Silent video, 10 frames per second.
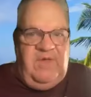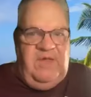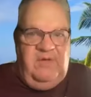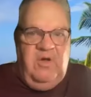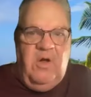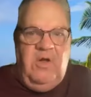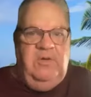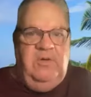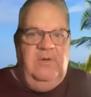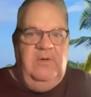and God.
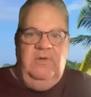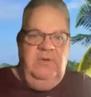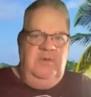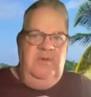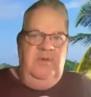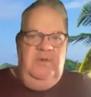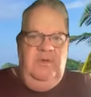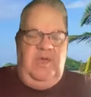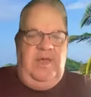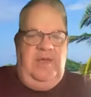Yes.
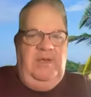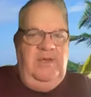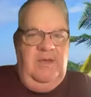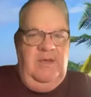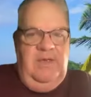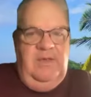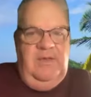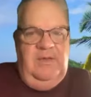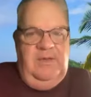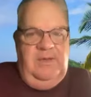And
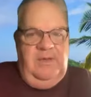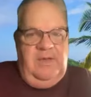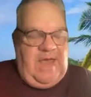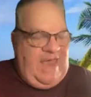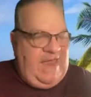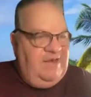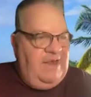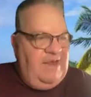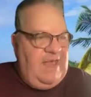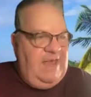
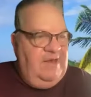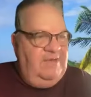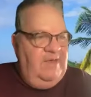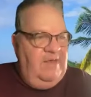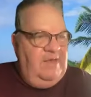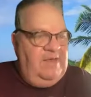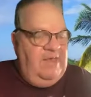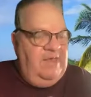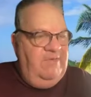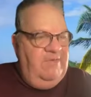Anne
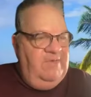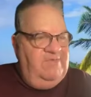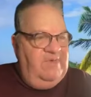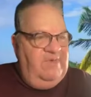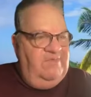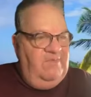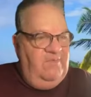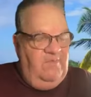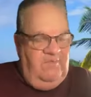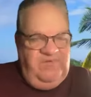here is
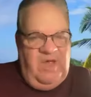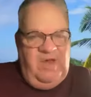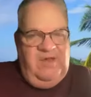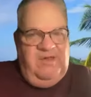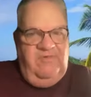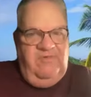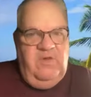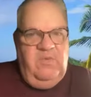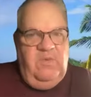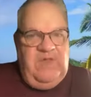totally in
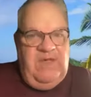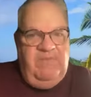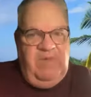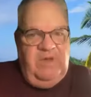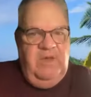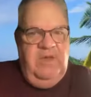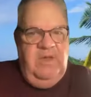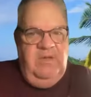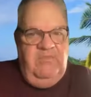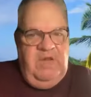tune with that, but
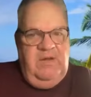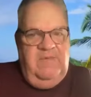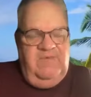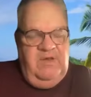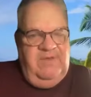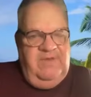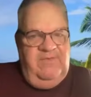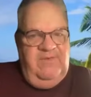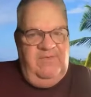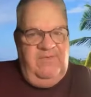many of your
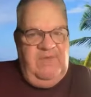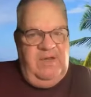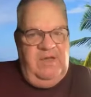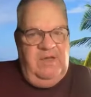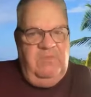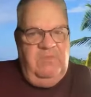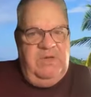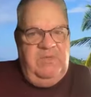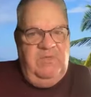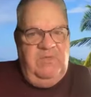listeners and many of your
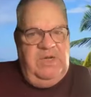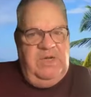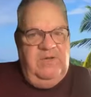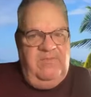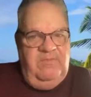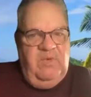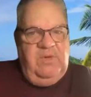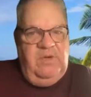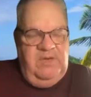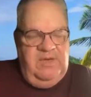people reading this
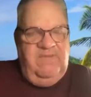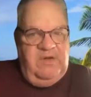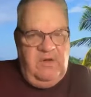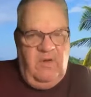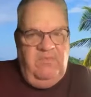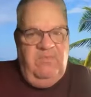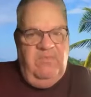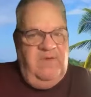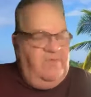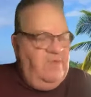book live a
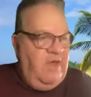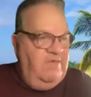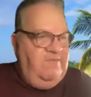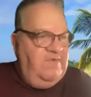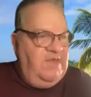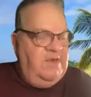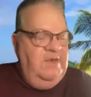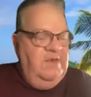compromised life, and